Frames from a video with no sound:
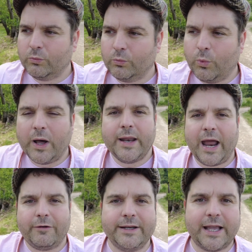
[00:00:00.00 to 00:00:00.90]
one
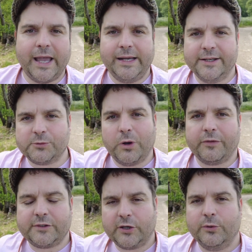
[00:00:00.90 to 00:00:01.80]
Harry Kane is
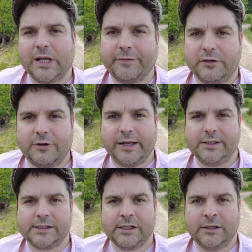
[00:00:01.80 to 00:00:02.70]
worth two David
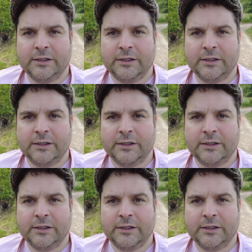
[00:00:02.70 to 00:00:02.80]
Rayas?